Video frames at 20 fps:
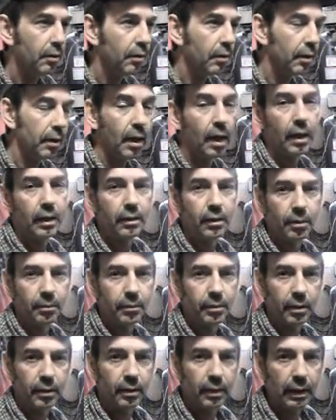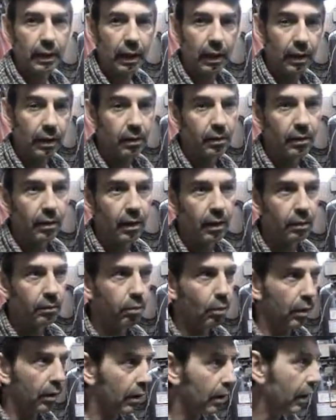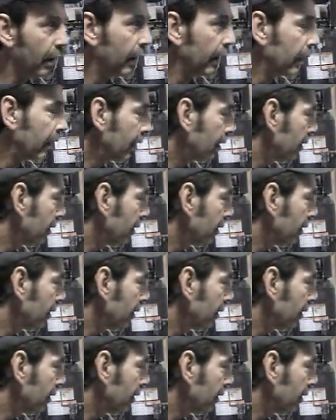So the guy jumps out of the car. He only has one leg.